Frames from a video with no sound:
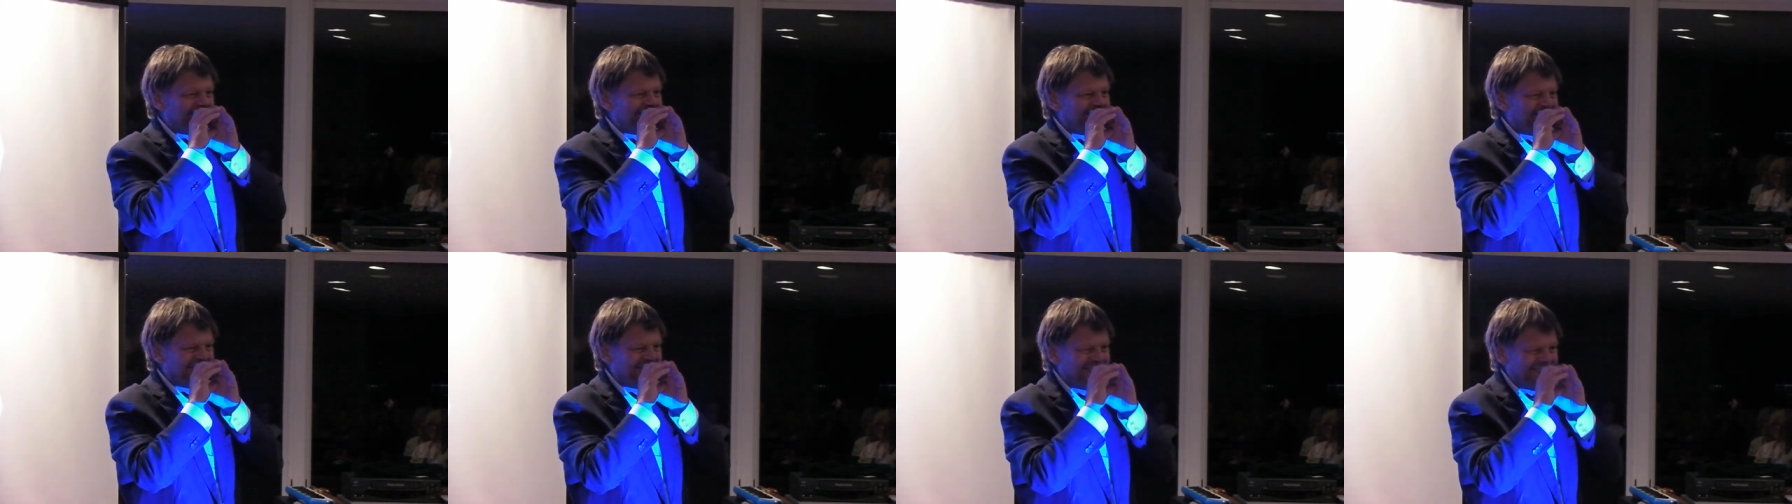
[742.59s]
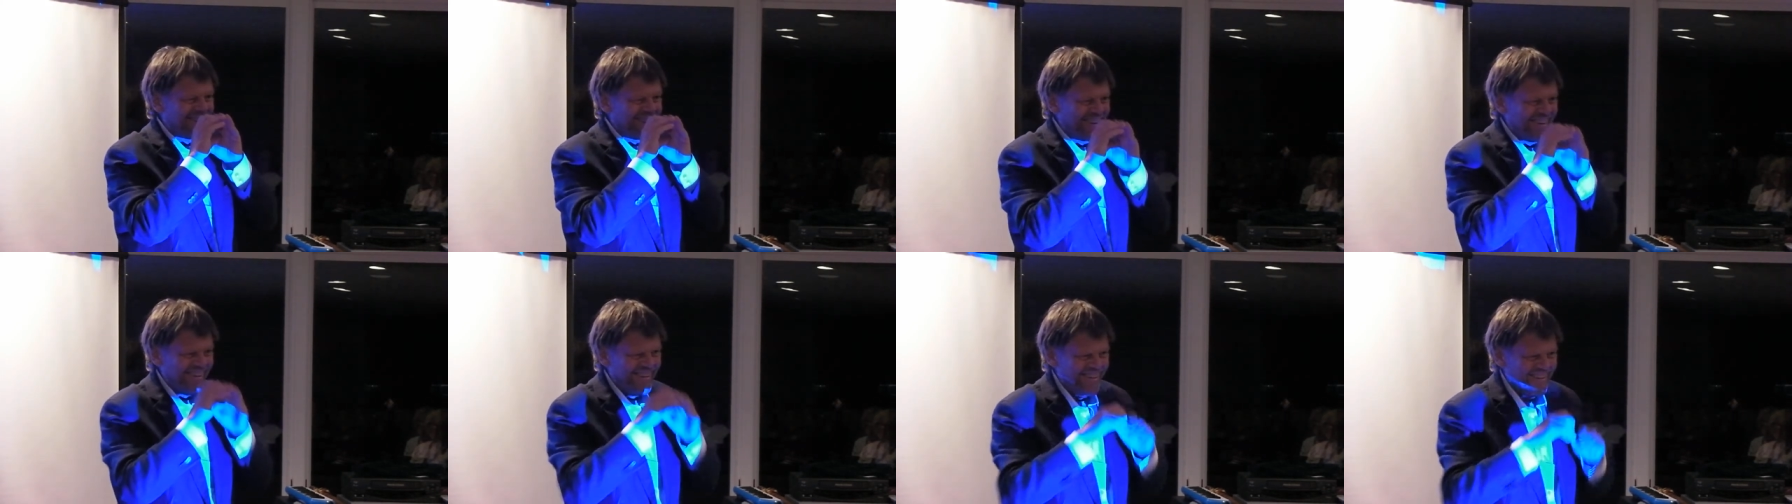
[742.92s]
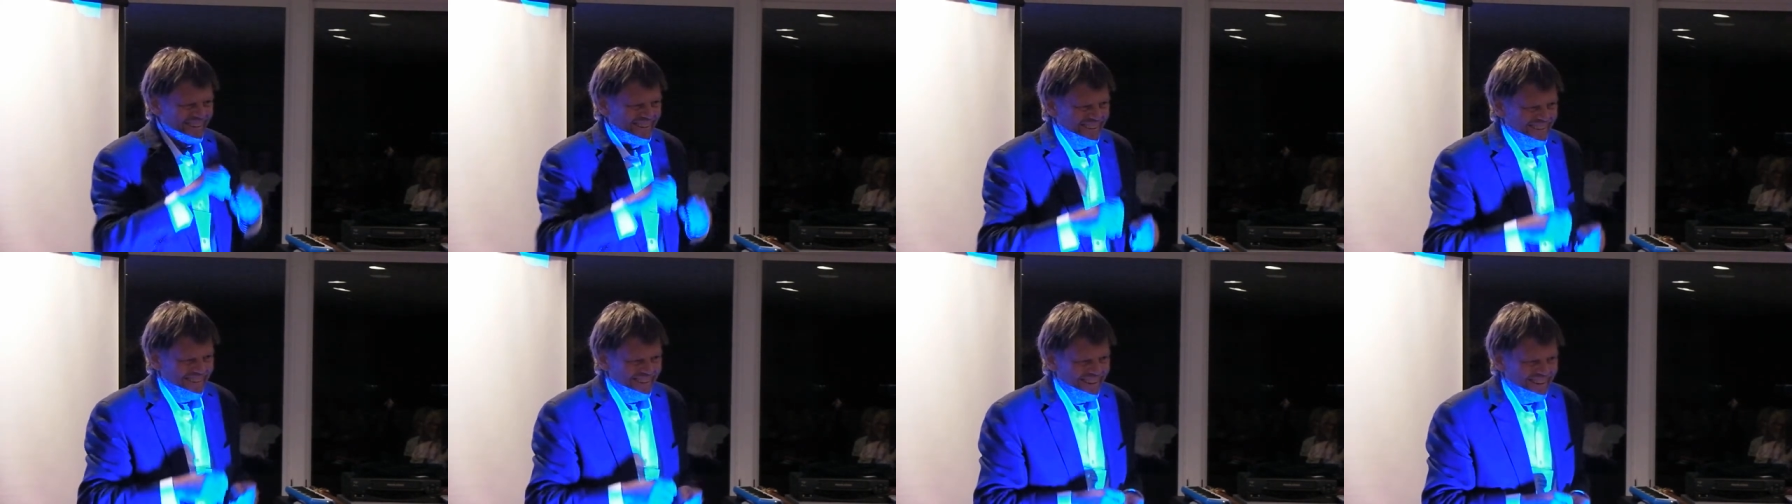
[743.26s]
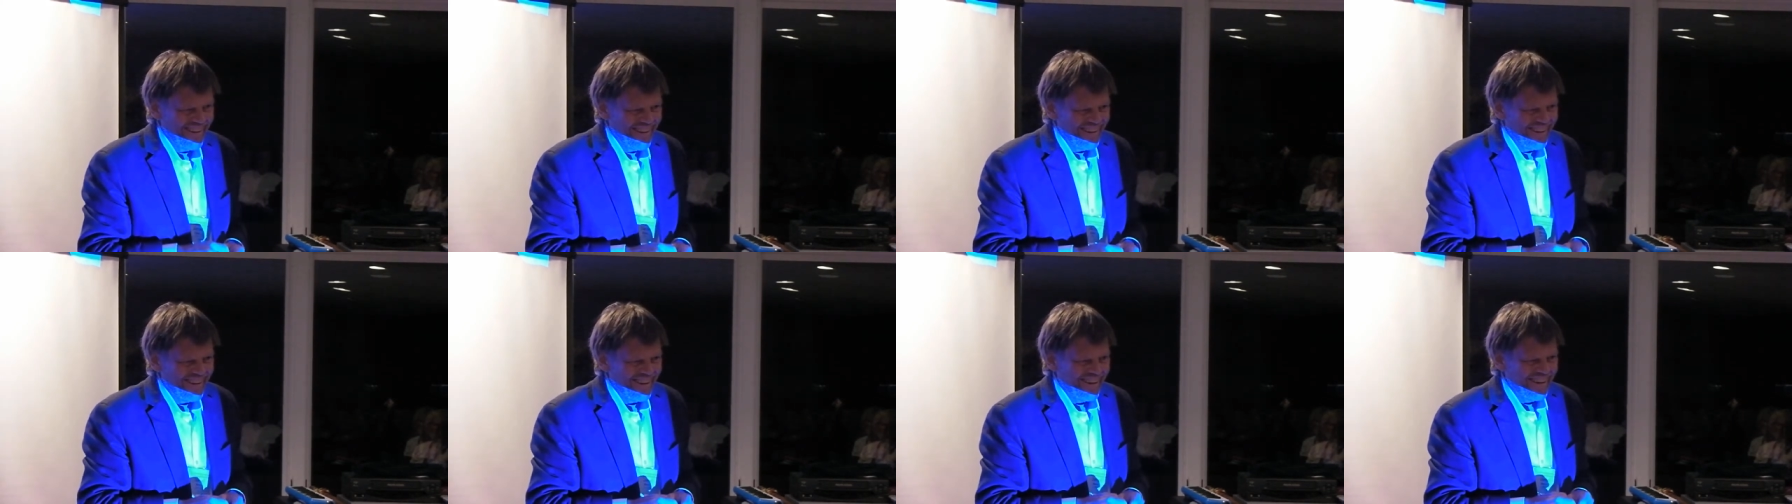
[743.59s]

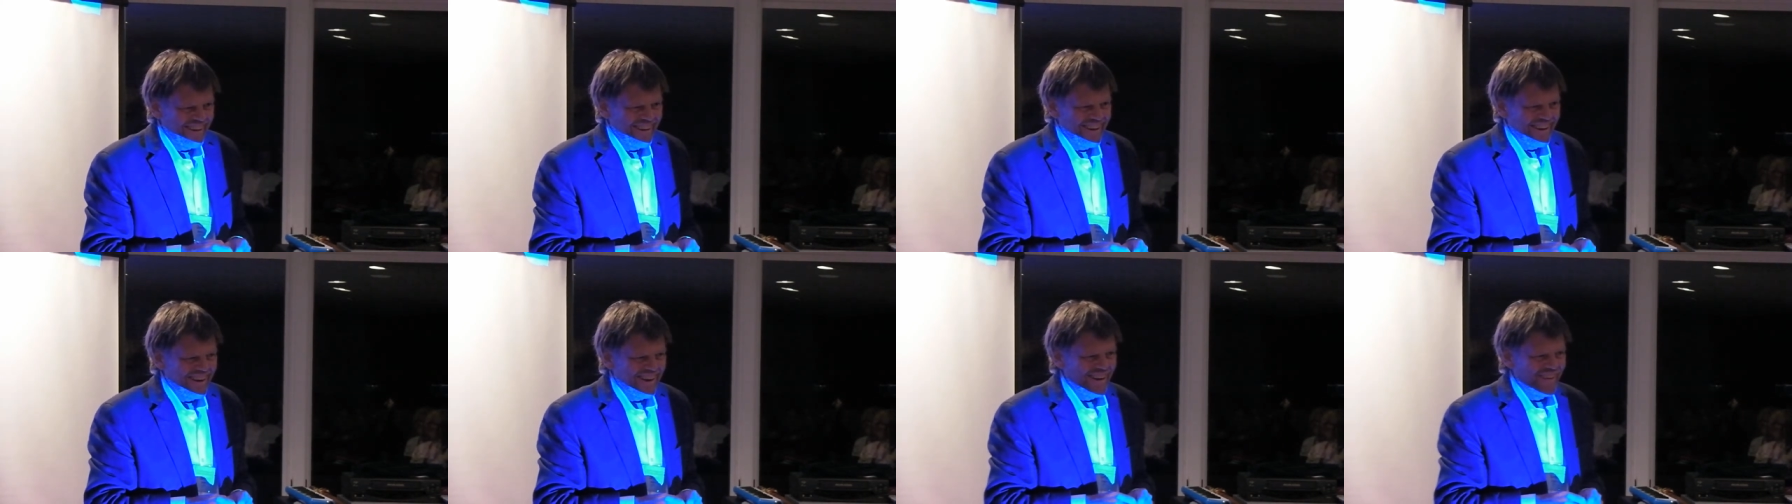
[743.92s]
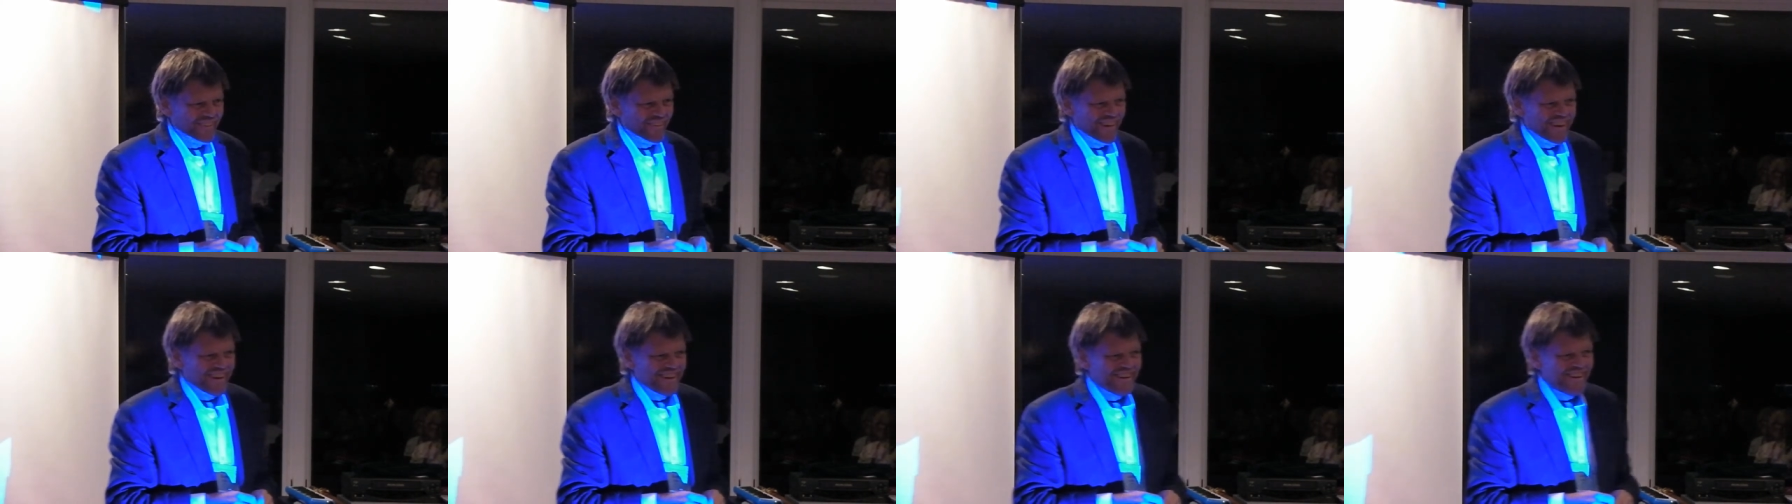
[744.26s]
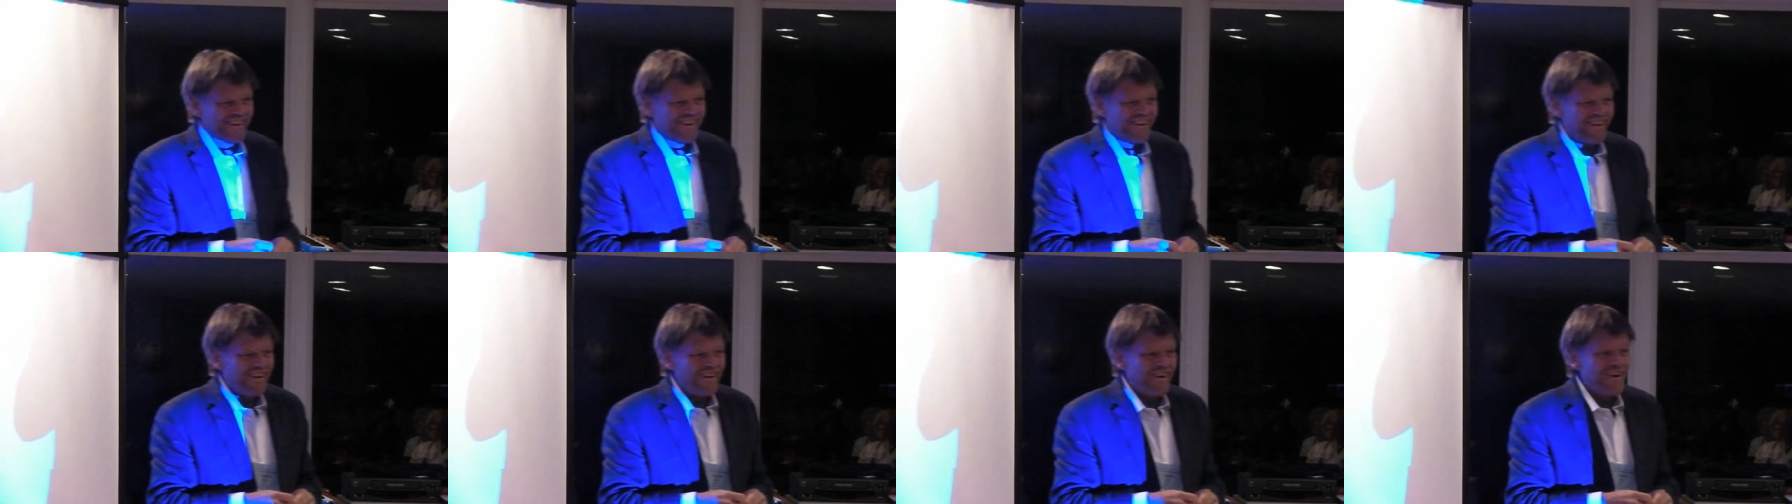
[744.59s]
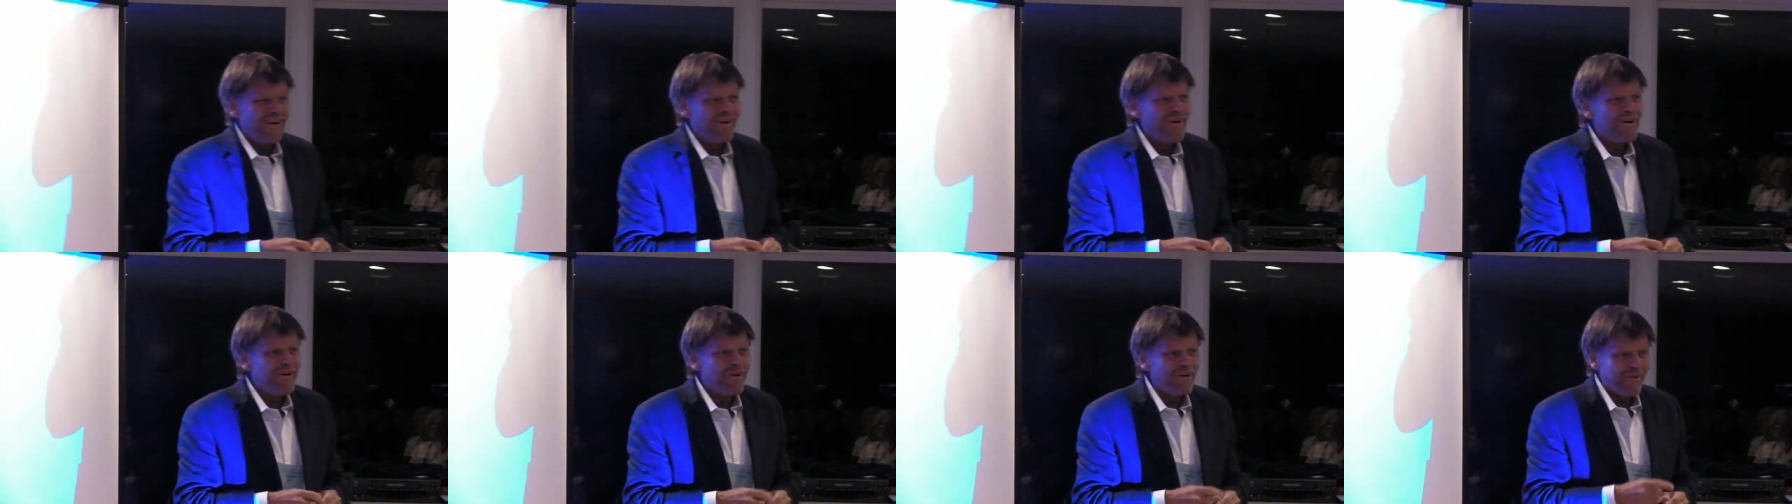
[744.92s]
And I went,
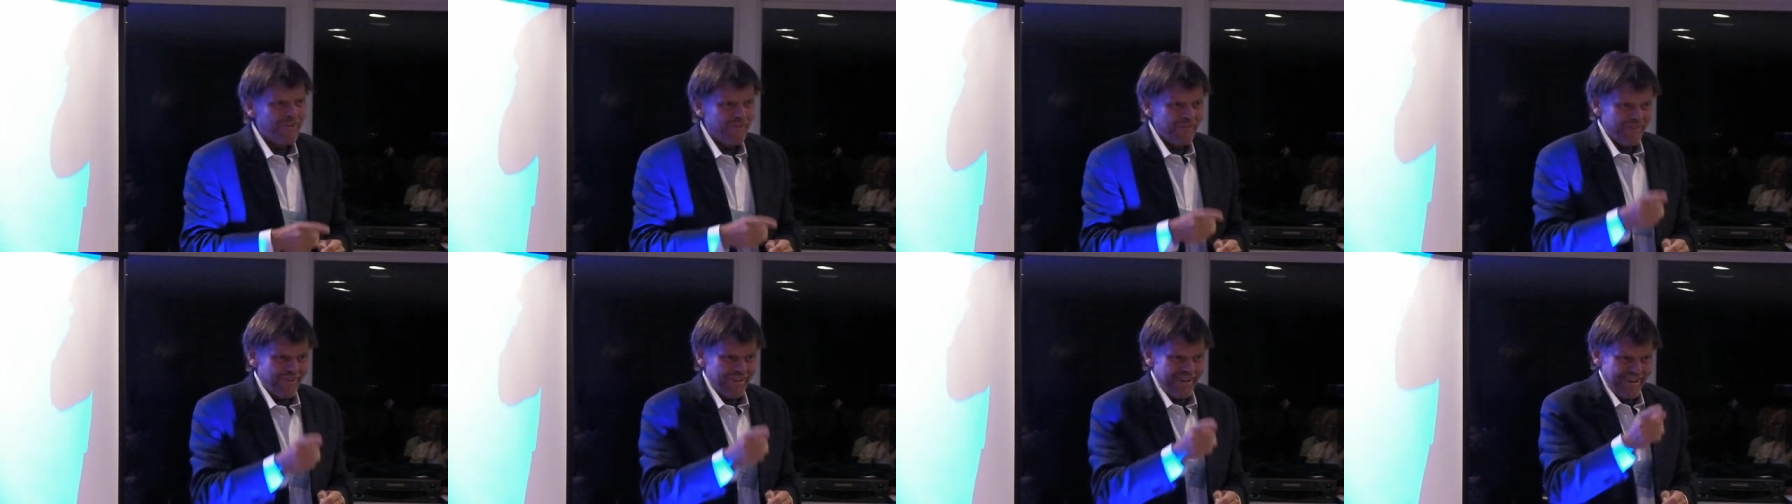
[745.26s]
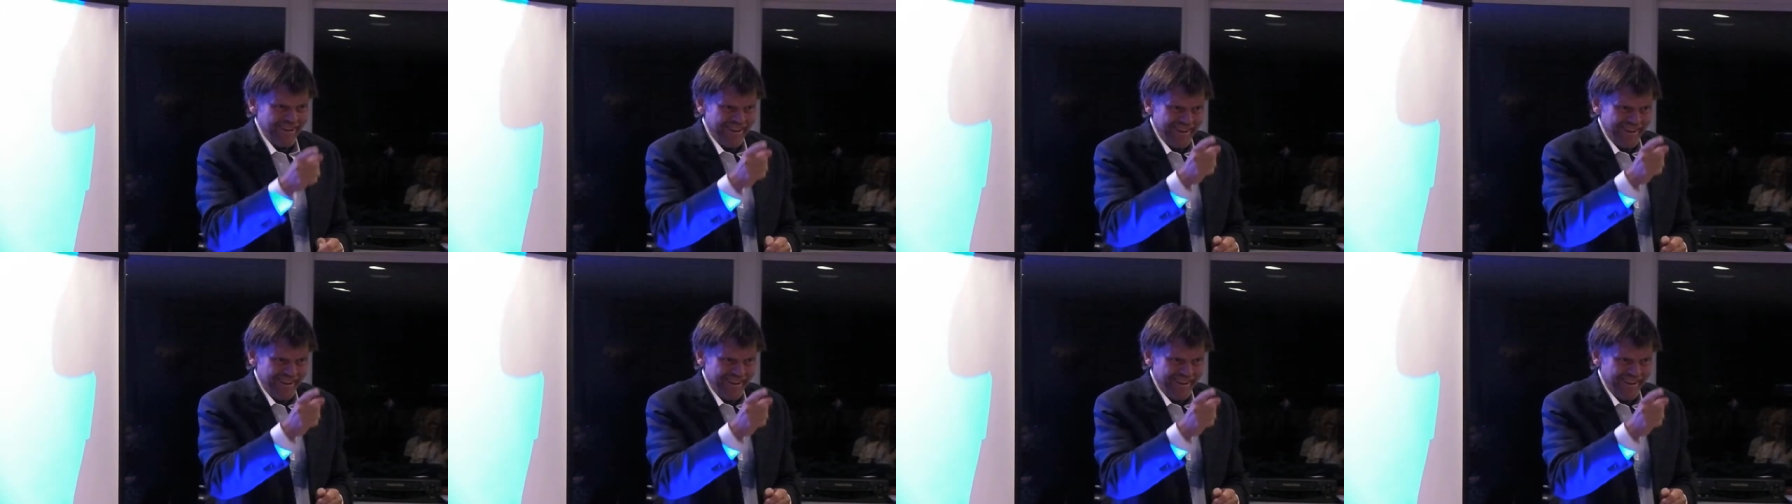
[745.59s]
"Oh,